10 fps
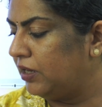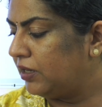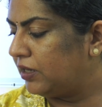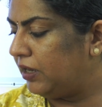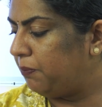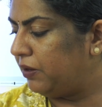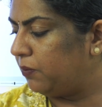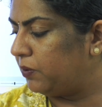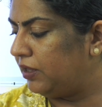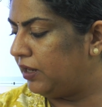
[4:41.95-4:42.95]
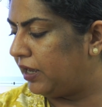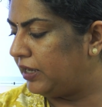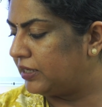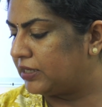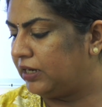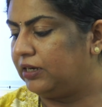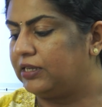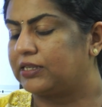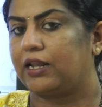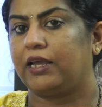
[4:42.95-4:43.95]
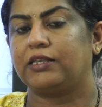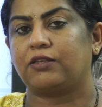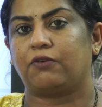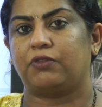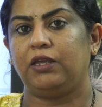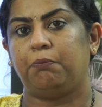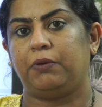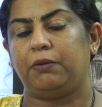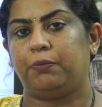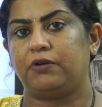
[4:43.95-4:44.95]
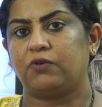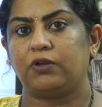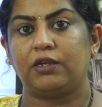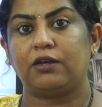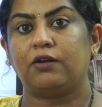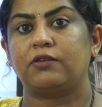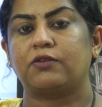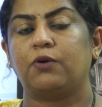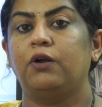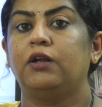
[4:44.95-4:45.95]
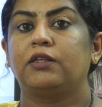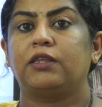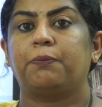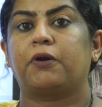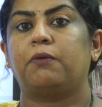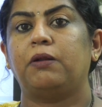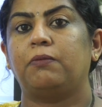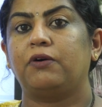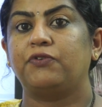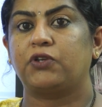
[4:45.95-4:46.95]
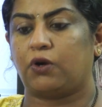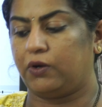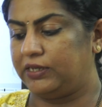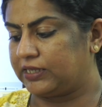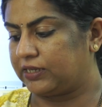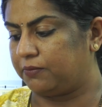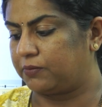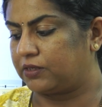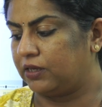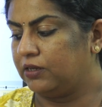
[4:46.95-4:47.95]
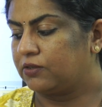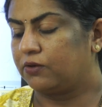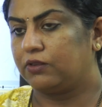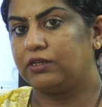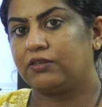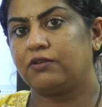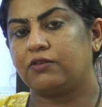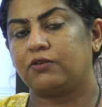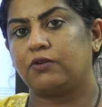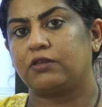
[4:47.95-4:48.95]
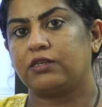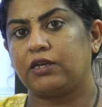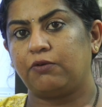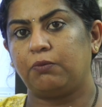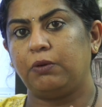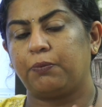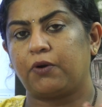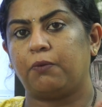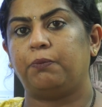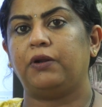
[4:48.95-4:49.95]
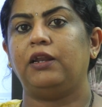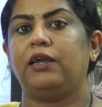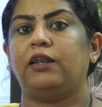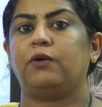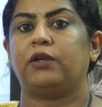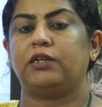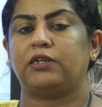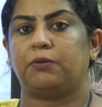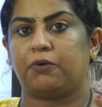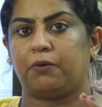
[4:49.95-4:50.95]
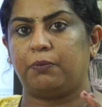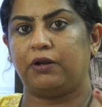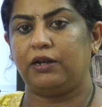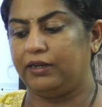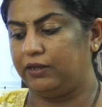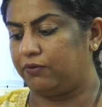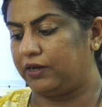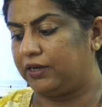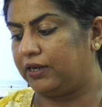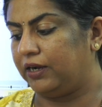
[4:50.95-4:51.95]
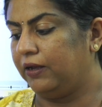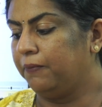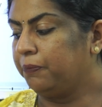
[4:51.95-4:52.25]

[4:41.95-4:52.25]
keeping with the likes and dislikes of the people. So here also the problem of choice comes. So these resources have to be properly allocated, properly divided